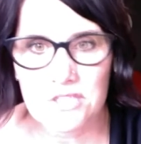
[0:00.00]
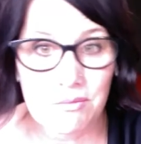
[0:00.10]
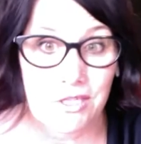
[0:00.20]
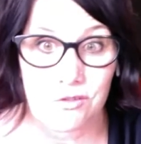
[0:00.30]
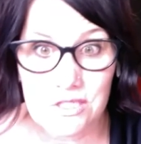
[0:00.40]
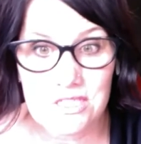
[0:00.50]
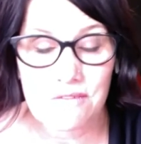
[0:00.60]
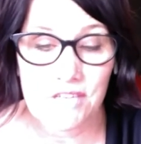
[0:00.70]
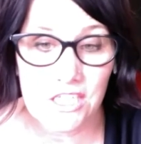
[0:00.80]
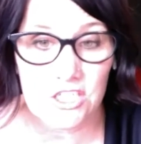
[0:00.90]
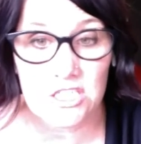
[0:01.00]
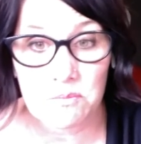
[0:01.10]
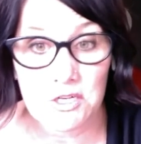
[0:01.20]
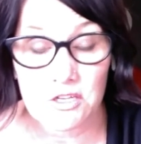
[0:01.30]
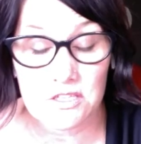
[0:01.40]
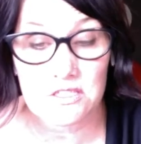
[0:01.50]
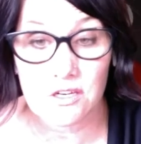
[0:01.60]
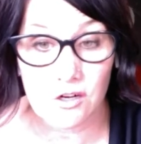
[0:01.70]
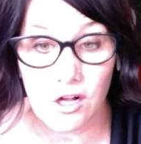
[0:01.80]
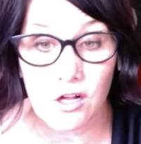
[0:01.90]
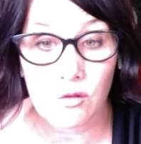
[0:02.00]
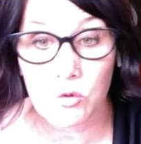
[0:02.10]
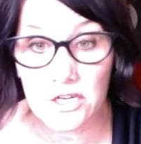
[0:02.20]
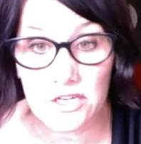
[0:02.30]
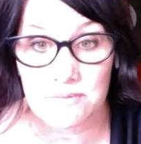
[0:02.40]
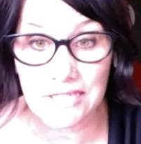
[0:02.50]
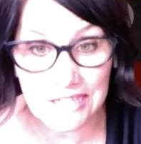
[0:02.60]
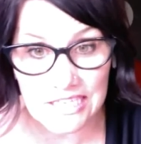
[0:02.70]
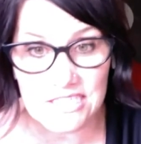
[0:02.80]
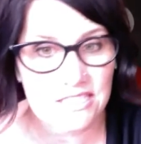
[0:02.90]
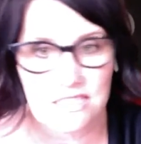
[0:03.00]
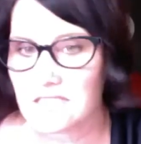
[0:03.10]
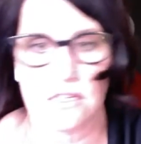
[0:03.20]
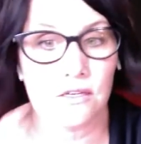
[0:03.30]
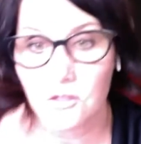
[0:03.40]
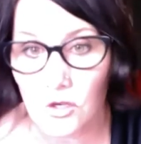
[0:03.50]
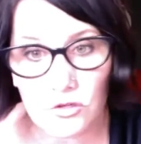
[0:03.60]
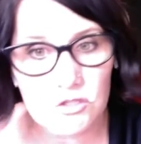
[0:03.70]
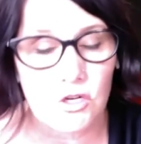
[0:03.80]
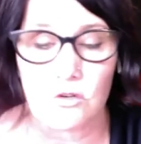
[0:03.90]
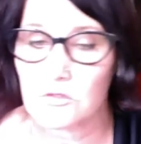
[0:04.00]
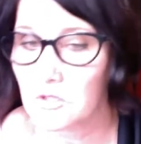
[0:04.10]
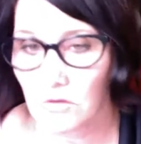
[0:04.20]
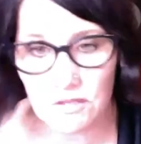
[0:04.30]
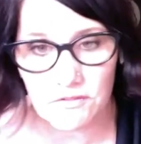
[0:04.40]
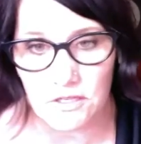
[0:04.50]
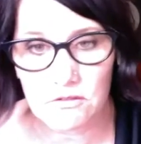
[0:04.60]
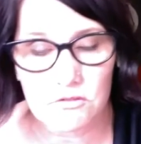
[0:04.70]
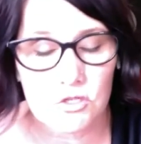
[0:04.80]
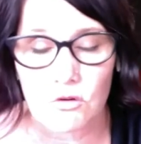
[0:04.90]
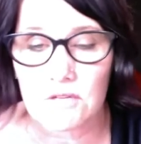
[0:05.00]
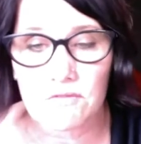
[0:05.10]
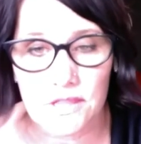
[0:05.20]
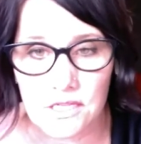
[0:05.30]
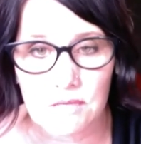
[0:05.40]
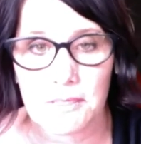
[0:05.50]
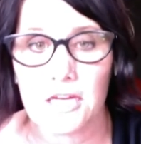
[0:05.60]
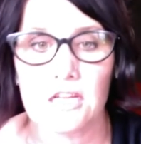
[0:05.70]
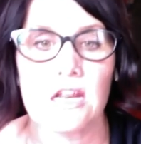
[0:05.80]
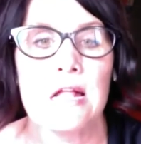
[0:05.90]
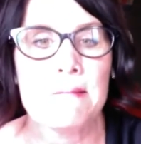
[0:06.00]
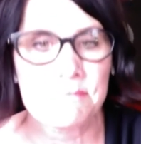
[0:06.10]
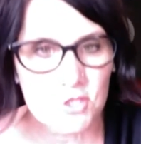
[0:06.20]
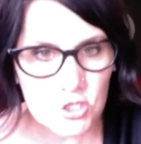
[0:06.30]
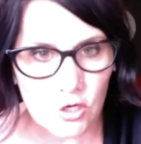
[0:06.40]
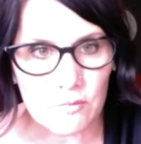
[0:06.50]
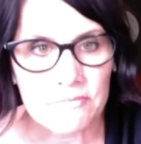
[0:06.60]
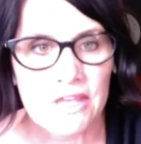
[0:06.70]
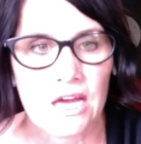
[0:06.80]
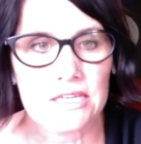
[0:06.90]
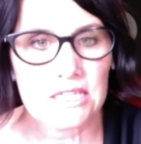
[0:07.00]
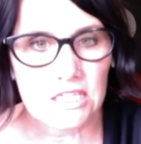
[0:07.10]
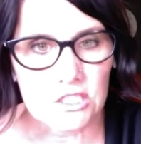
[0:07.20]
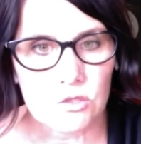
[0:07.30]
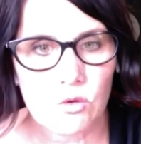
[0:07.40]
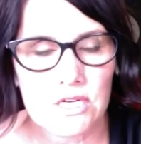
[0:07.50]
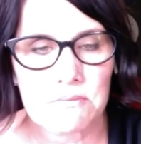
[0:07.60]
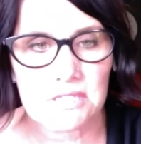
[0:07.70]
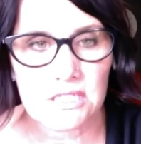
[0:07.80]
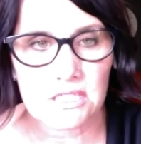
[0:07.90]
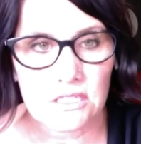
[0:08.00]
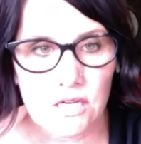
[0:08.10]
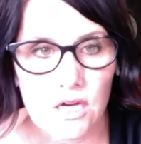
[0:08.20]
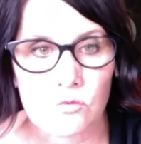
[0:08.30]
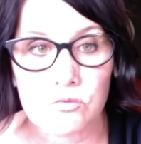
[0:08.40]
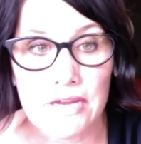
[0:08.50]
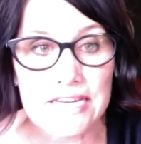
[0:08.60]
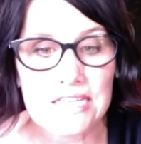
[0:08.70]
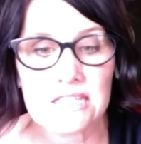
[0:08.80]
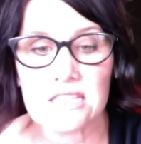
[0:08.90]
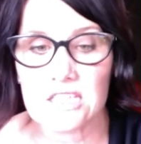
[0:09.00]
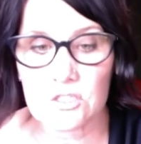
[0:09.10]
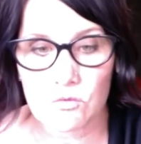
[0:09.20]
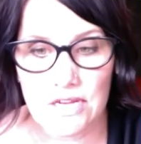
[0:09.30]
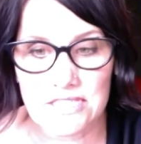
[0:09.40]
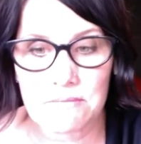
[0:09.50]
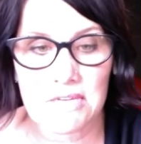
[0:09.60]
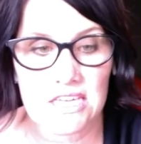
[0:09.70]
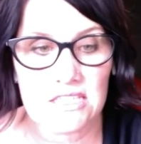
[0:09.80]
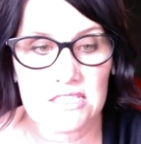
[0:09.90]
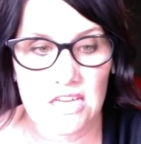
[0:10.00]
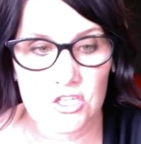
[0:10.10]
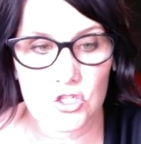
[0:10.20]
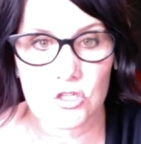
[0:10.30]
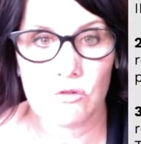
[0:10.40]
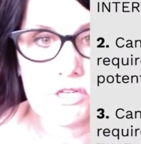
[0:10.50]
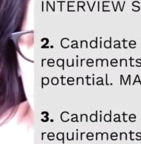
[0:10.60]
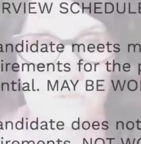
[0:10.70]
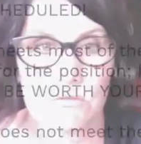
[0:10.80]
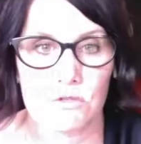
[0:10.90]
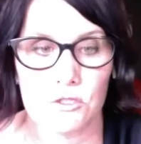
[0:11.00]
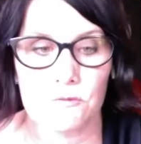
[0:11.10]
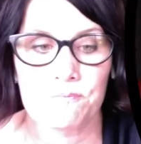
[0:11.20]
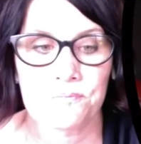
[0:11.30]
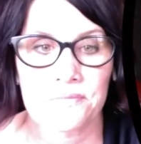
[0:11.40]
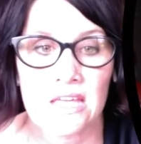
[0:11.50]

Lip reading: somebody who doesn't have any experience at all work as my lead assistant? No, you don't. Don't even think about it. So again, you want to be rating these resumes as you're going through.